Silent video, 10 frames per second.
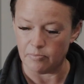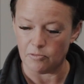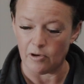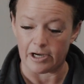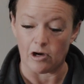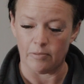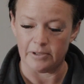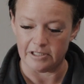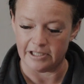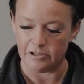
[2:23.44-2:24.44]
Quite
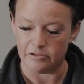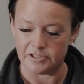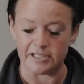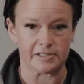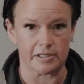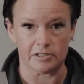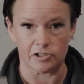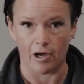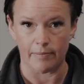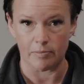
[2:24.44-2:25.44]
commonly used is a
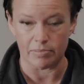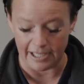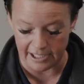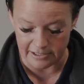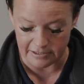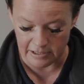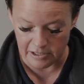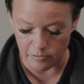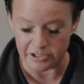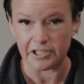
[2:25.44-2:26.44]
diamond blade,
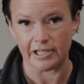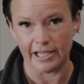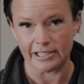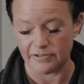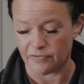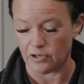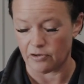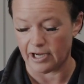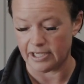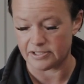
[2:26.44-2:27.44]
which you can get different
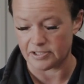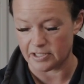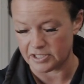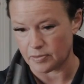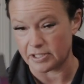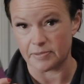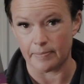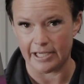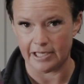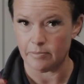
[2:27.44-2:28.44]
grades. So this one's
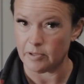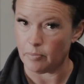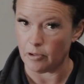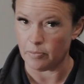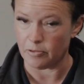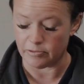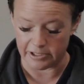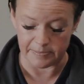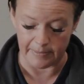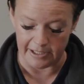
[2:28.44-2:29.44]
medium, the purple
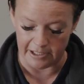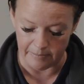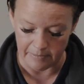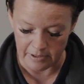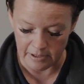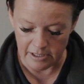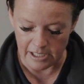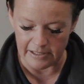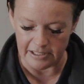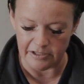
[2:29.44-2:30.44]
is medium,
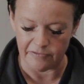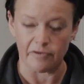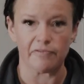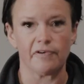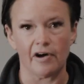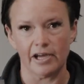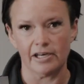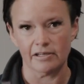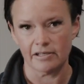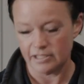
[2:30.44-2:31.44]
and then you've got
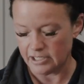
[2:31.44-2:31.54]
fine.